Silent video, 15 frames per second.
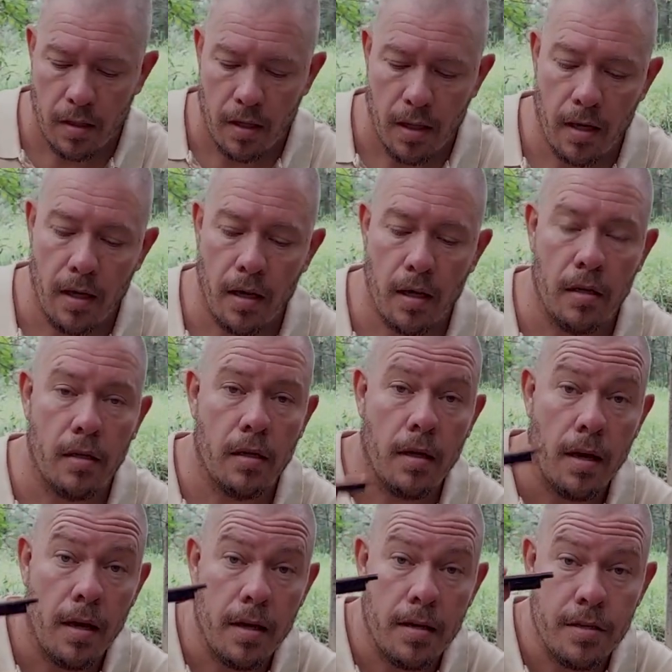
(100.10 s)
and
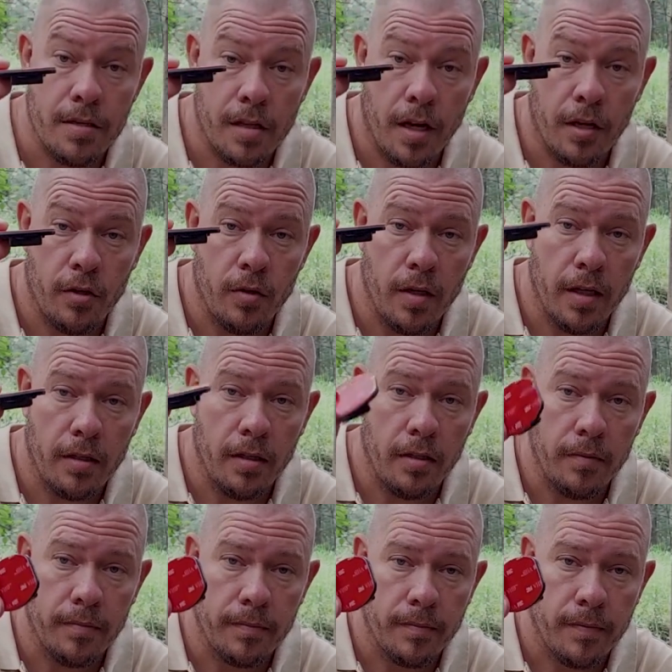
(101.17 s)
a straight connector.
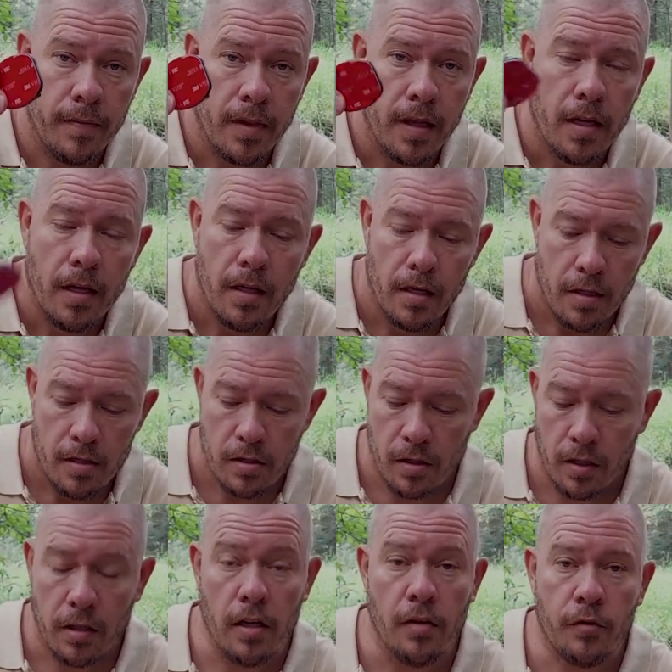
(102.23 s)
So
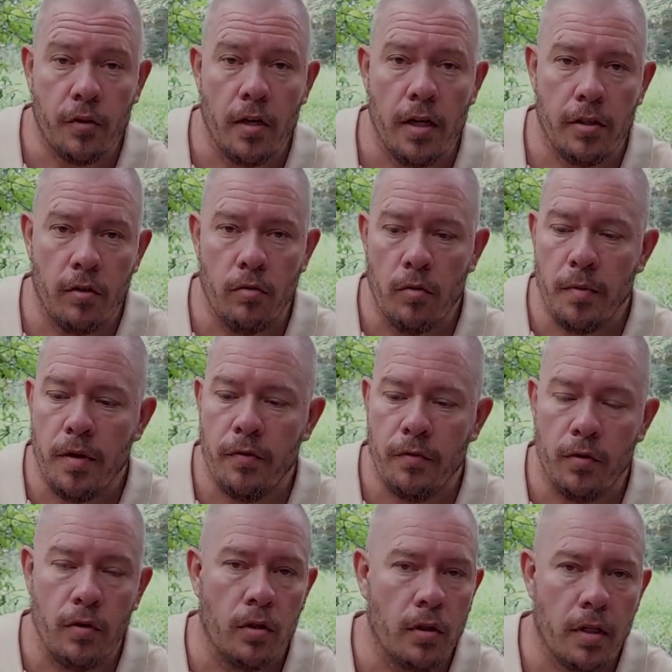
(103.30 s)
the curved connector will be
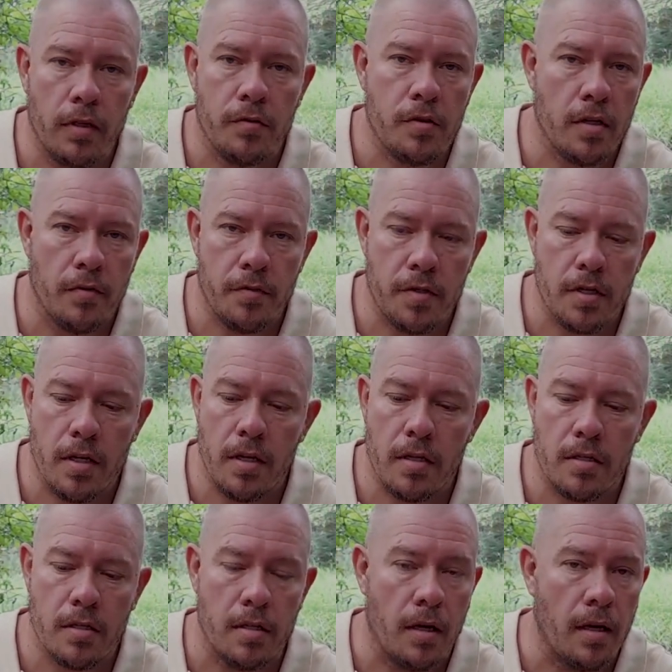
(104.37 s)
for your curved
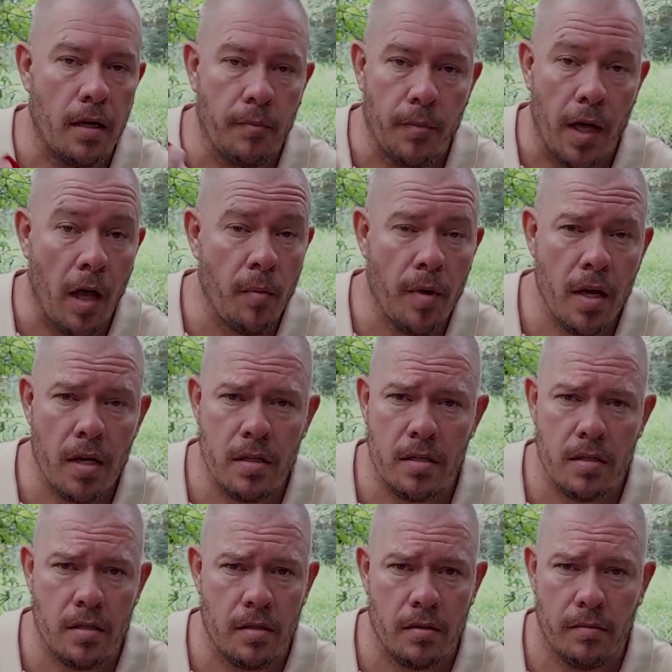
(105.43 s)
surfaces,
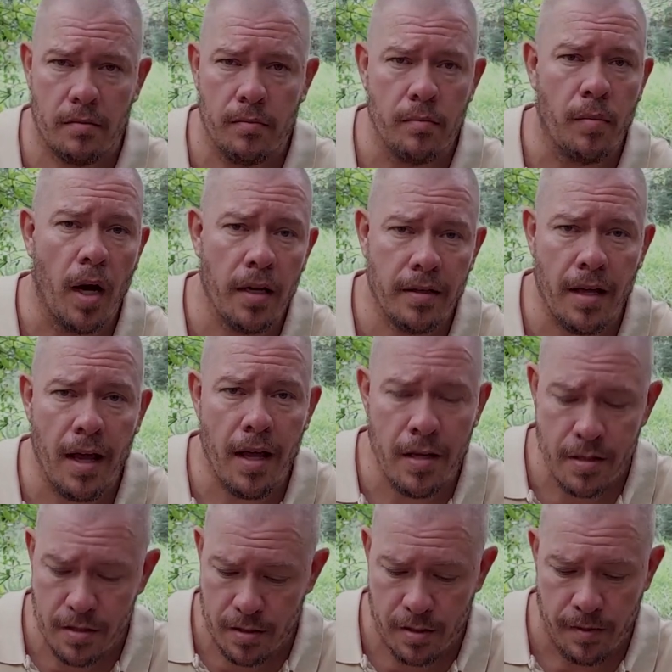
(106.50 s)
helmets, bike
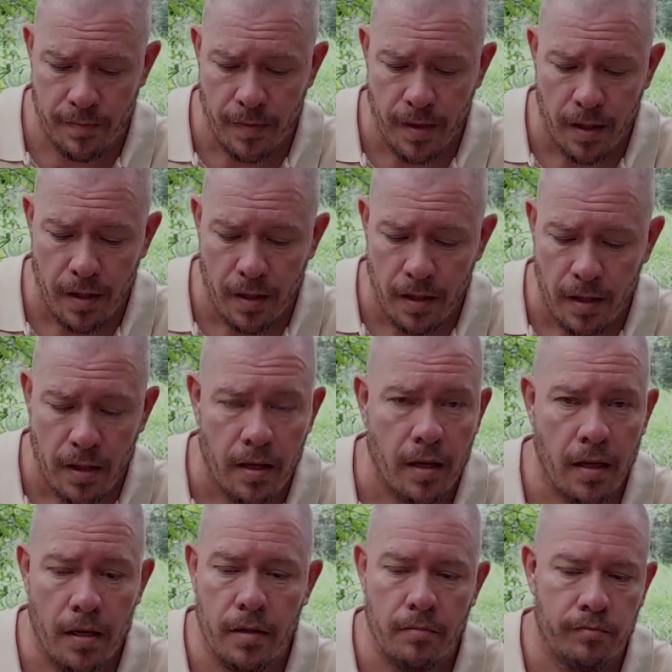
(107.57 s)
tanks,
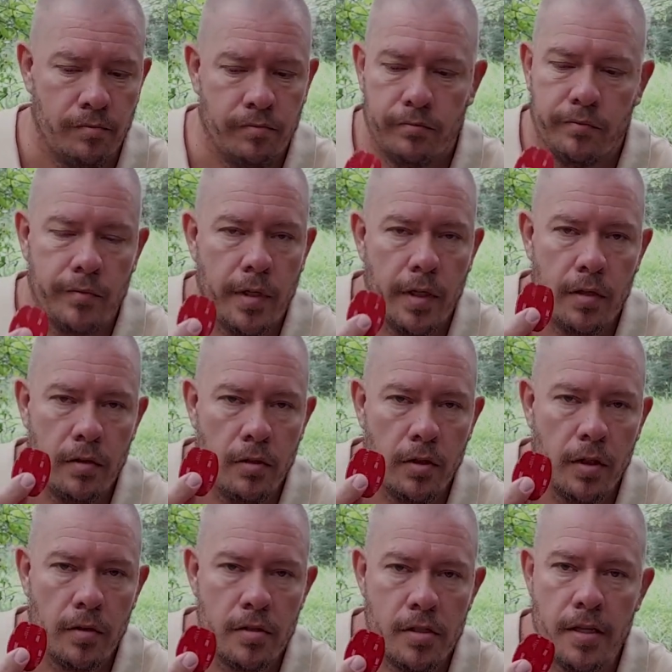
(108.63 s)
and then you
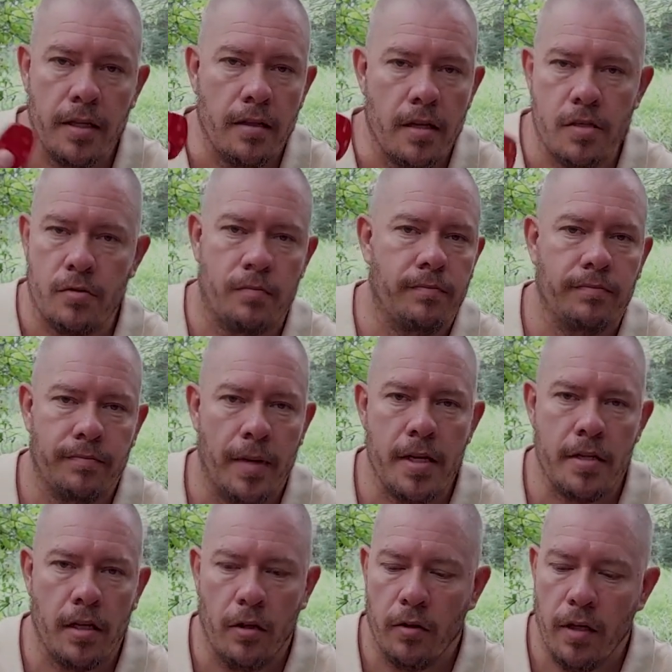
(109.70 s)
can stick this
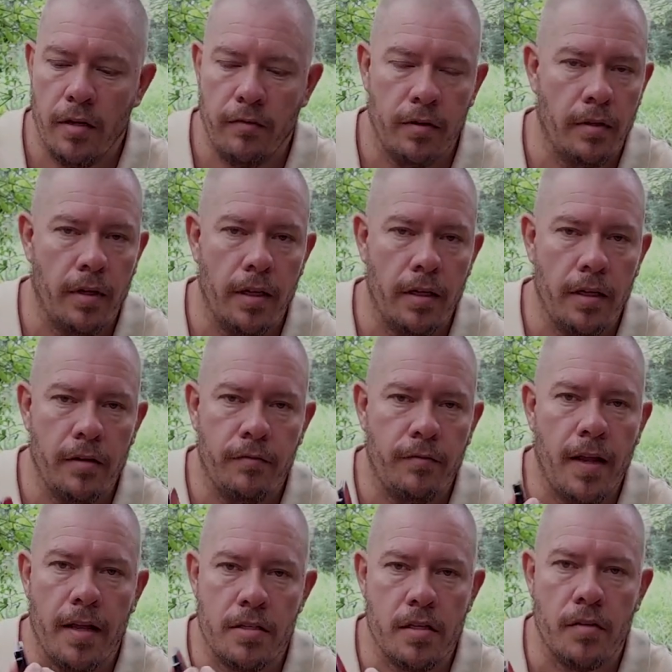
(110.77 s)
basically on any
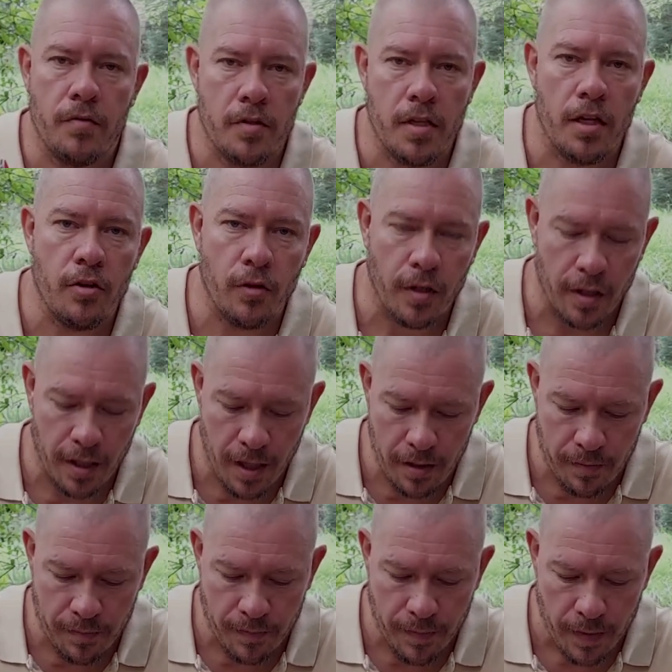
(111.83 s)
flat surface that you can get.
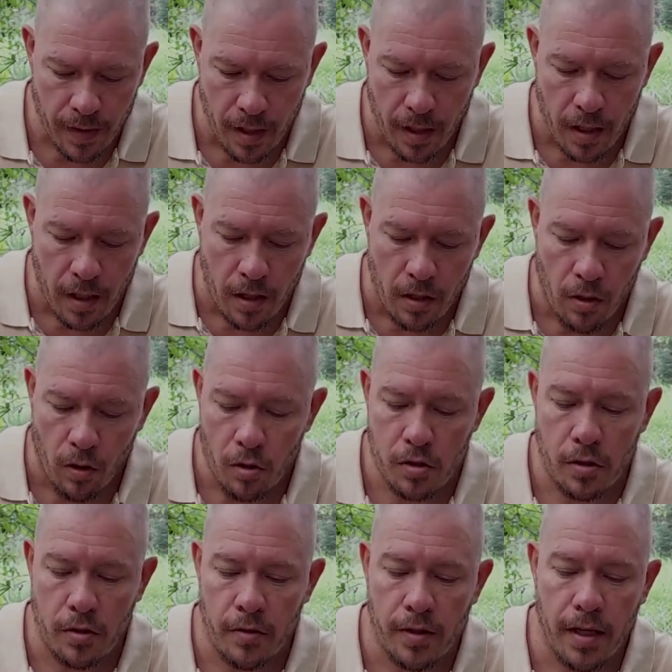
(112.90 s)

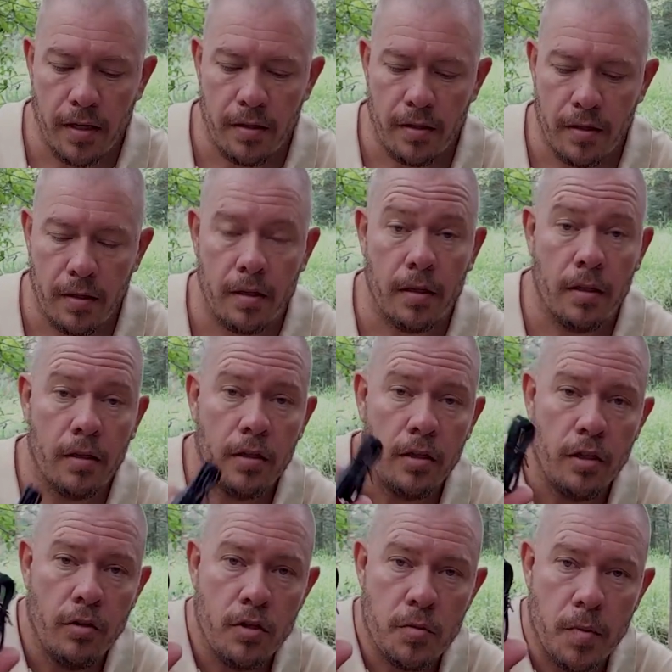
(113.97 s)
Also you get the
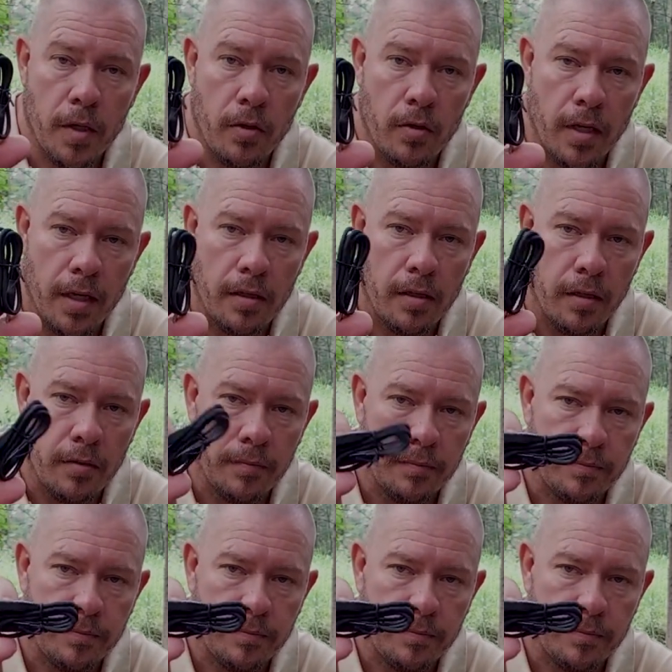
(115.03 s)
USB connector